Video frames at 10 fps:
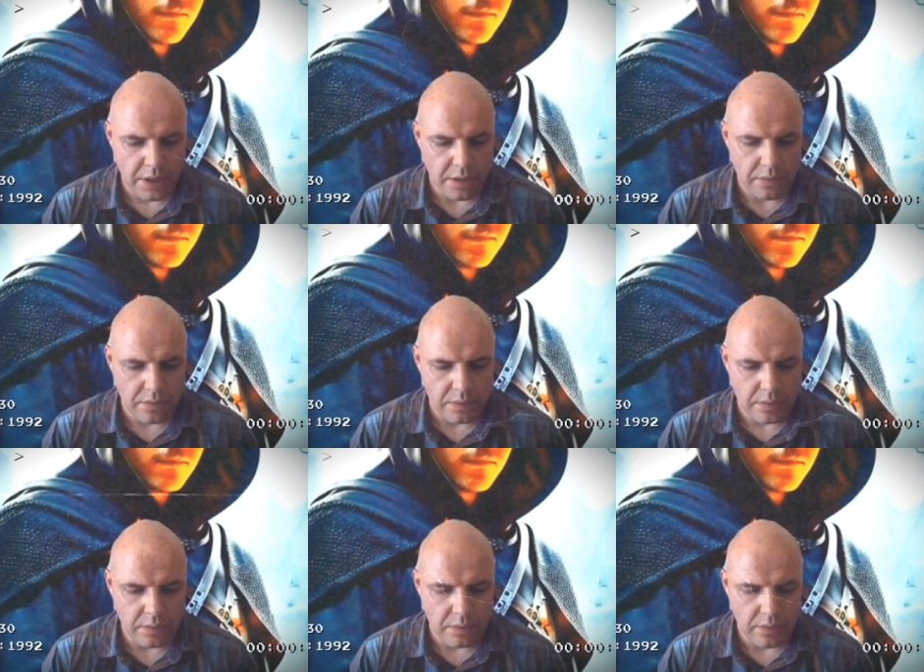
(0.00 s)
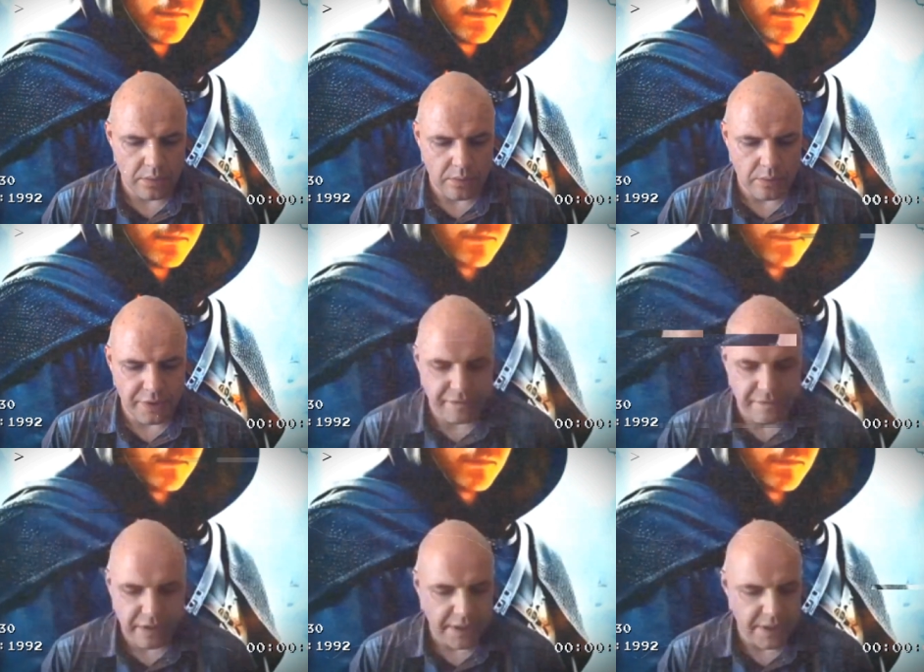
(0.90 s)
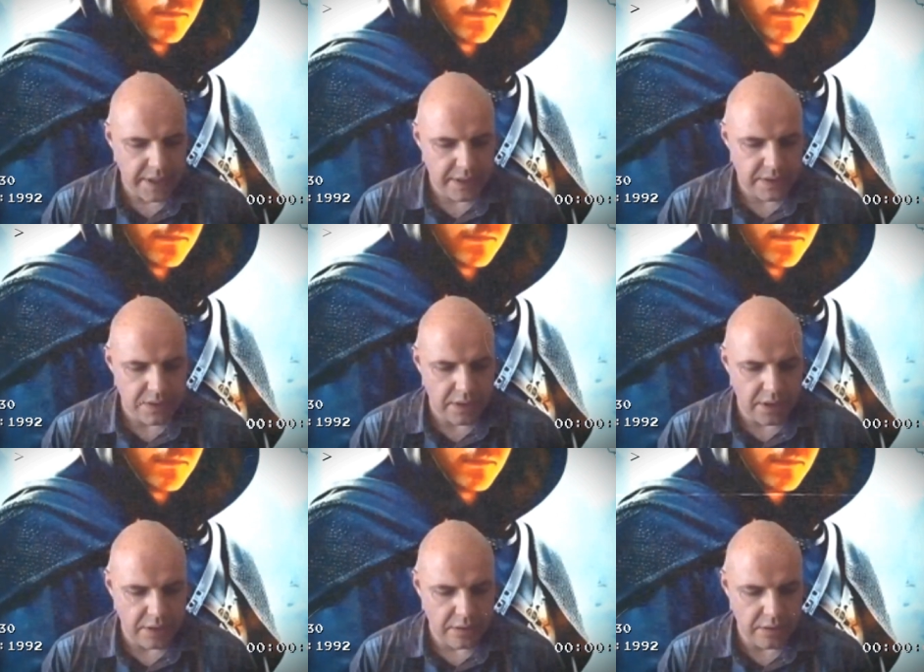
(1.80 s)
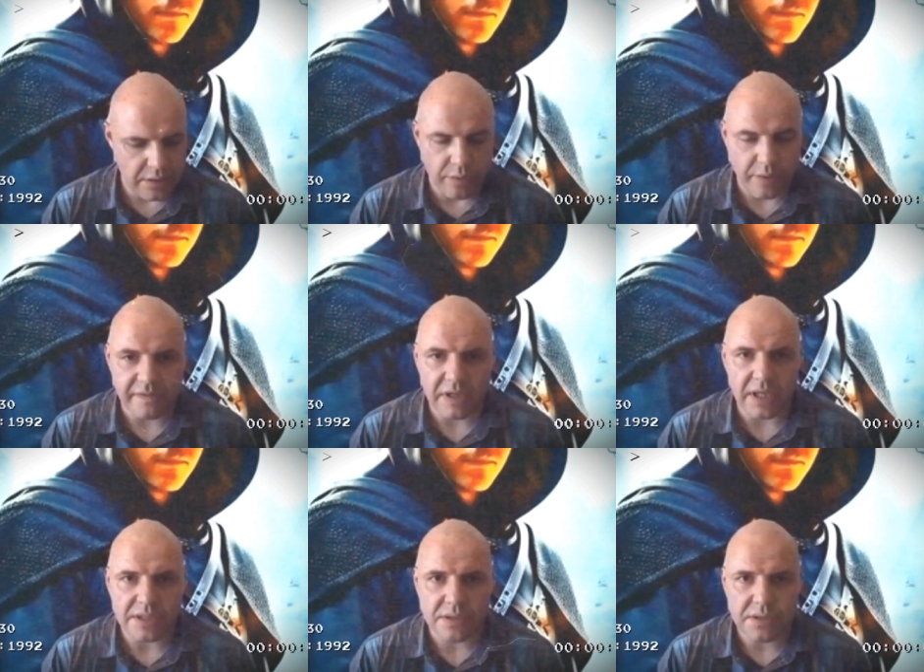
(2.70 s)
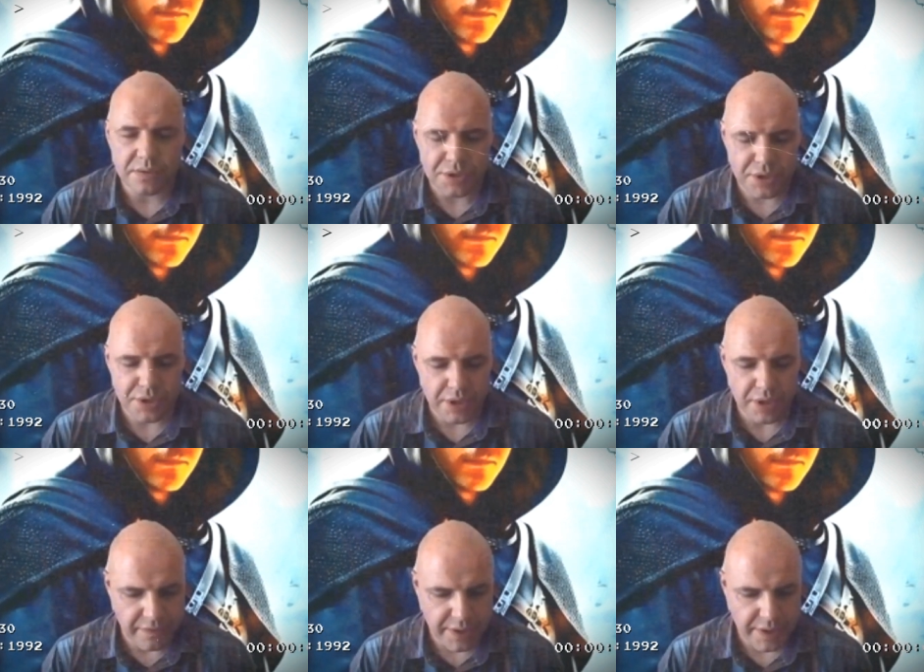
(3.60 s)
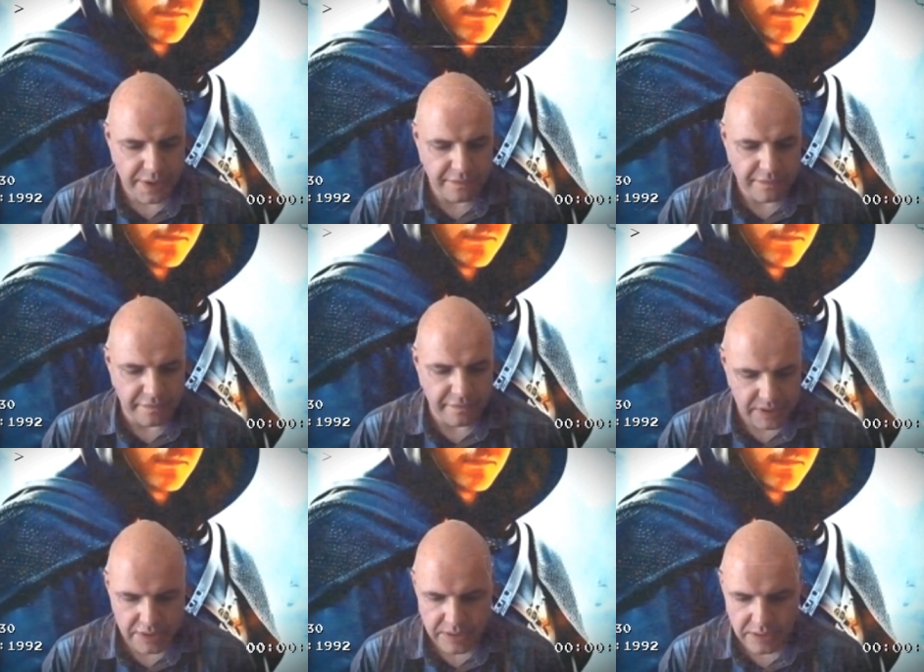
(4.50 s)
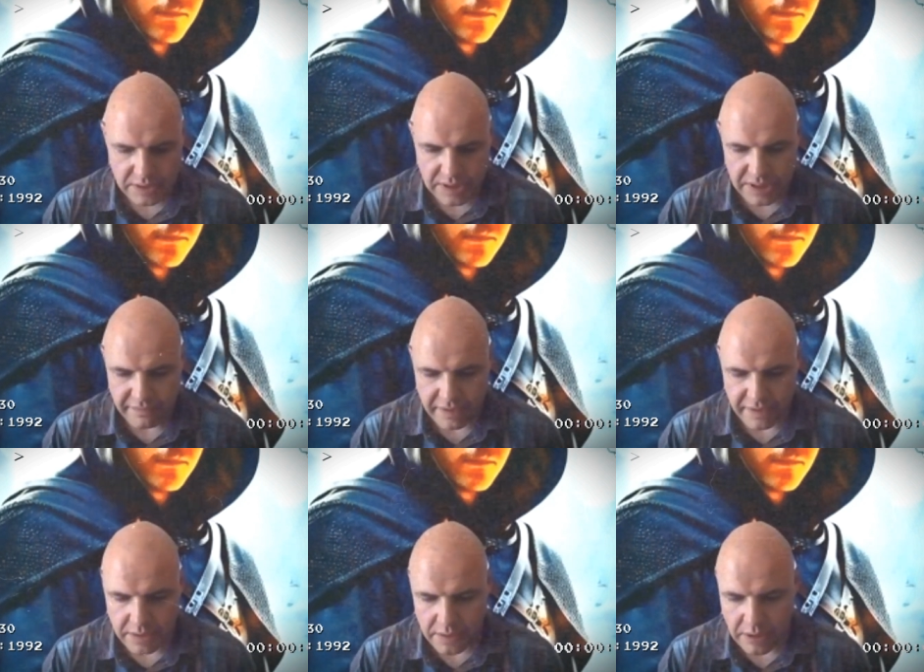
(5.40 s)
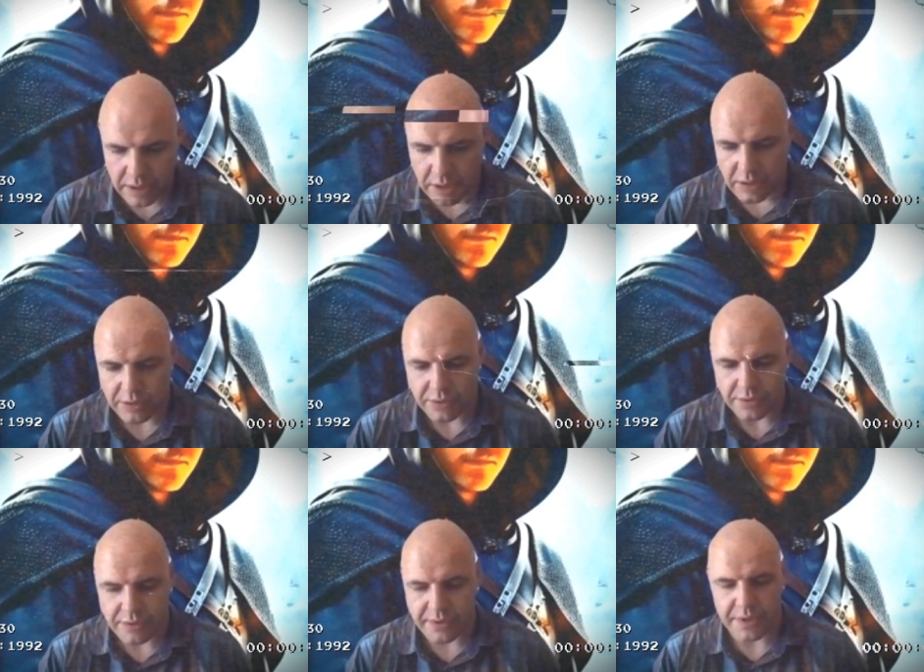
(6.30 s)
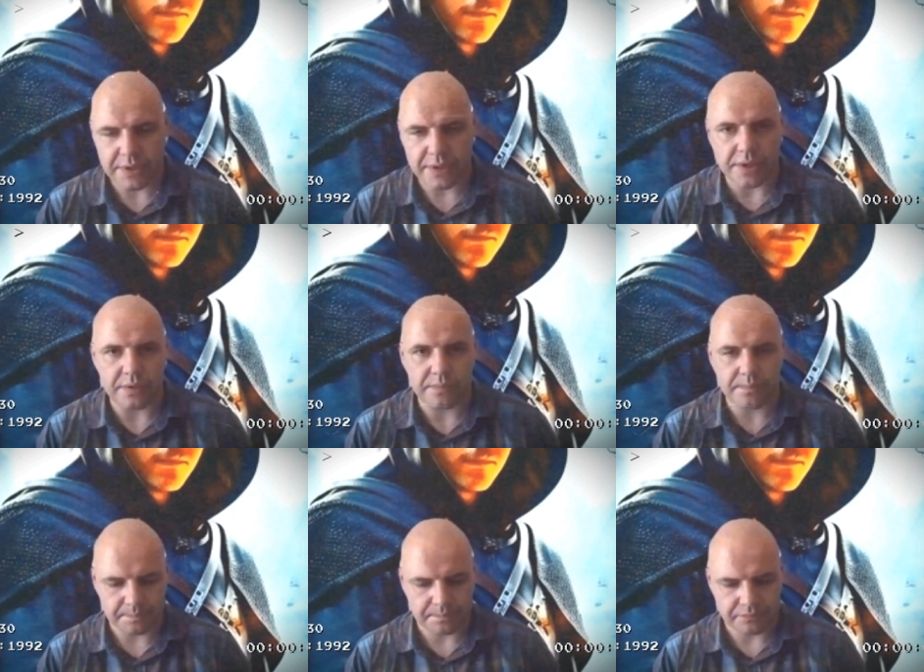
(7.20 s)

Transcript: Now, we find that in Revelation chapter three, verses seven to thirteen.